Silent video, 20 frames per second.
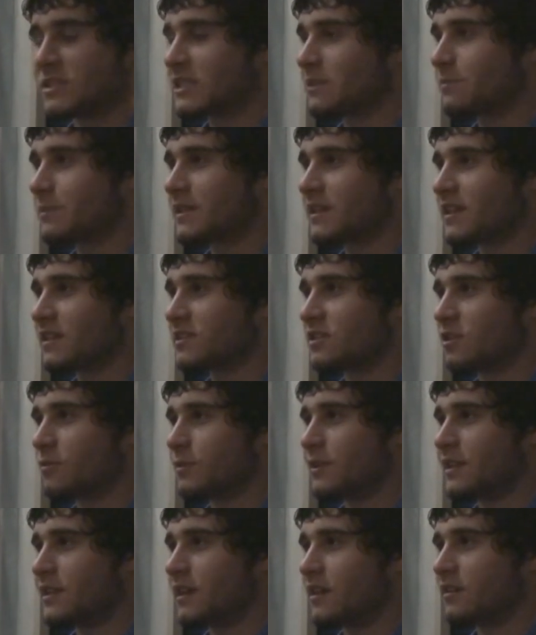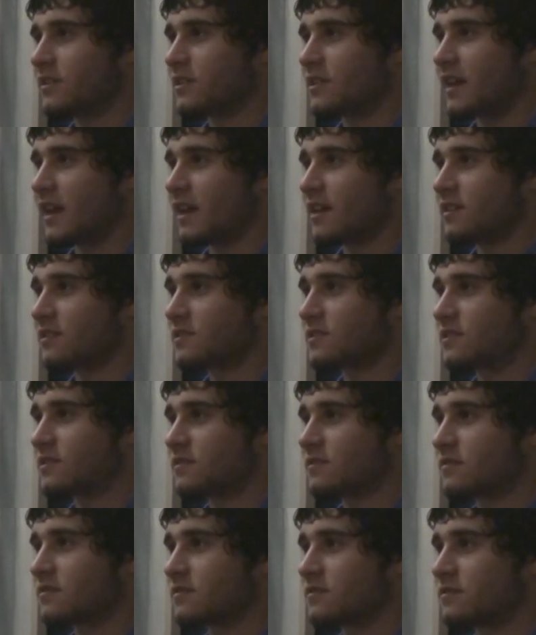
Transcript: Just because nobody else has.